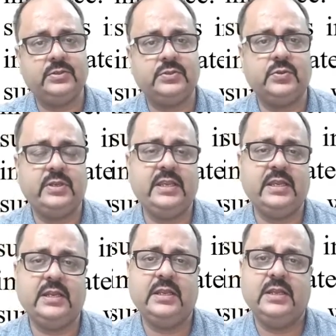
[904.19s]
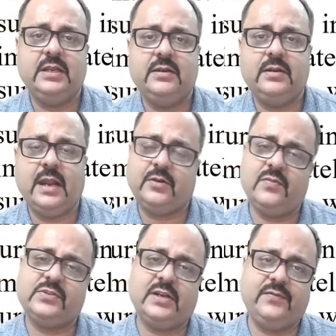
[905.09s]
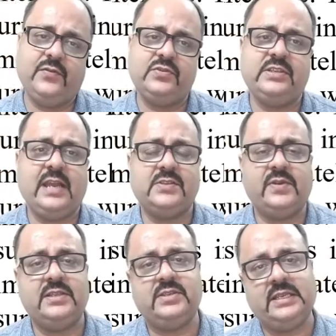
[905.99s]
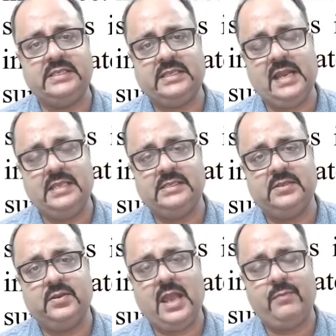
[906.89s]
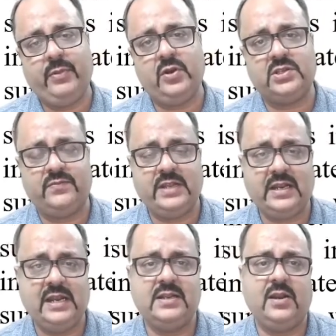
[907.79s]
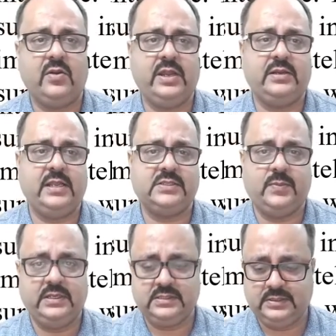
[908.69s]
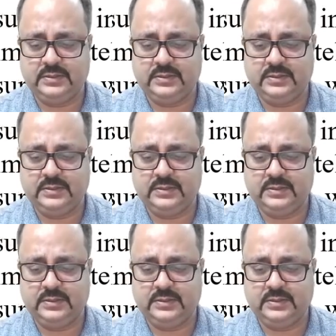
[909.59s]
So here atoms are diffusing as well as recrystallization, and because of that interlocking takes place.